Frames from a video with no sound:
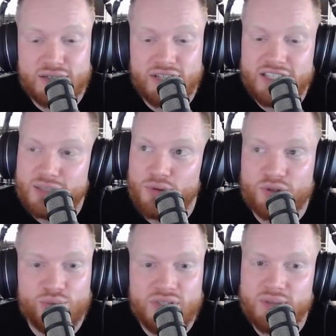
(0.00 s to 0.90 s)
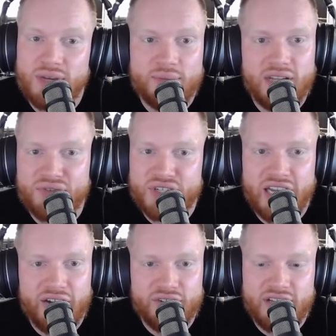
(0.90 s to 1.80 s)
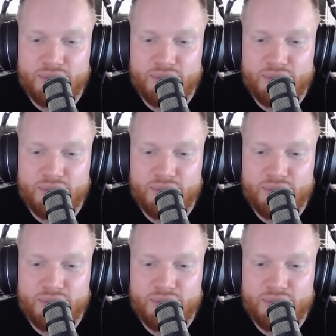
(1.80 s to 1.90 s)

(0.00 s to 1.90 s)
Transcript: They smoked weed maybe every now and then,